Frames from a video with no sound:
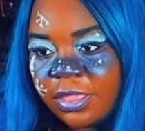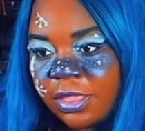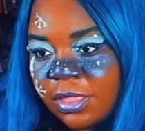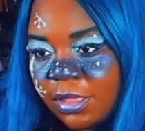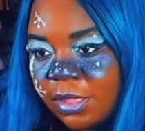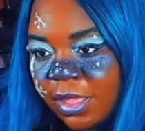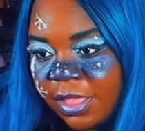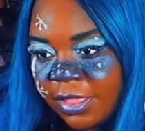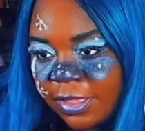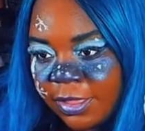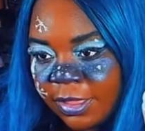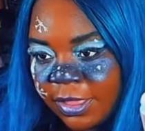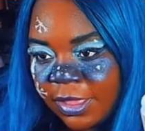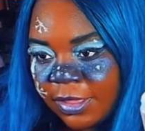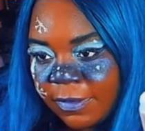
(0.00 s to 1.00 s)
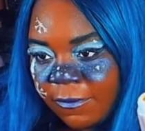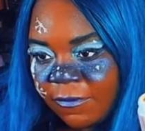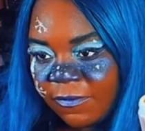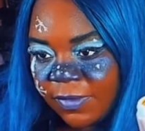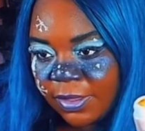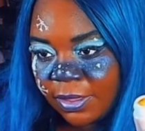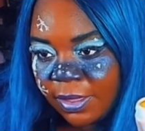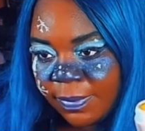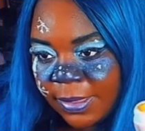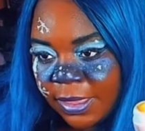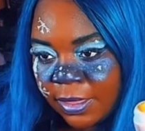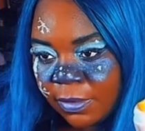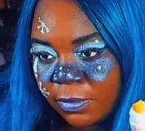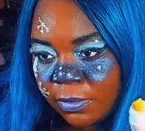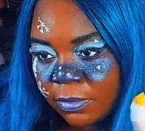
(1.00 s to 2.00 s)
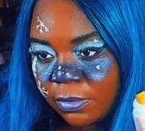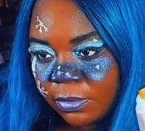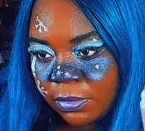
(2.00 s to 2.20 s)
is the colour of it coming out.